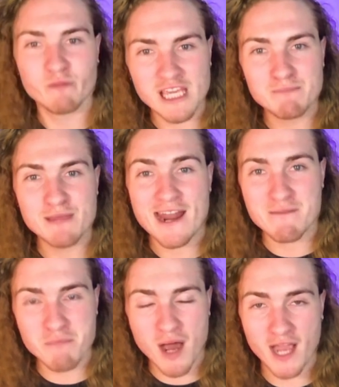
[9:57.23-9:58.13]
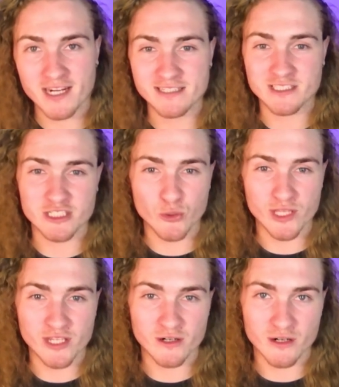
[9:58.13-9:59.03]
Keep that in mind as you're doing
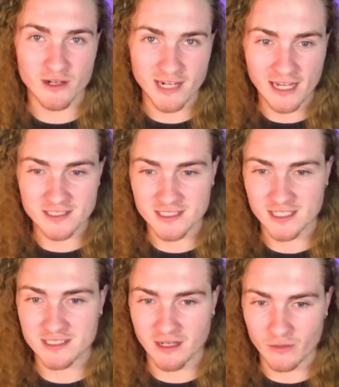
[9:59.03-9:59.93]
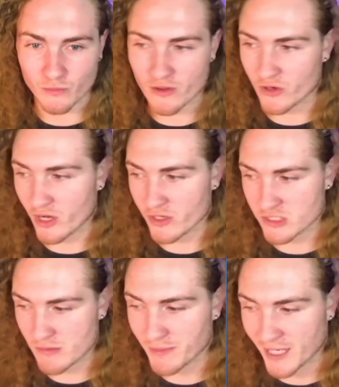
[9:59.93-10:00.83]
your analysis on whether or not you
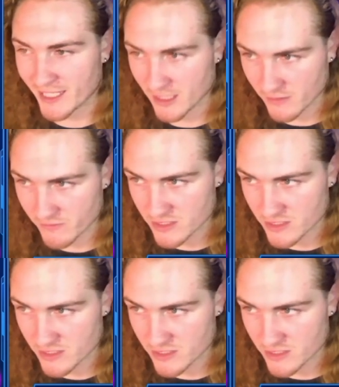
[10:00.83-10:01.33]
should be buying any of these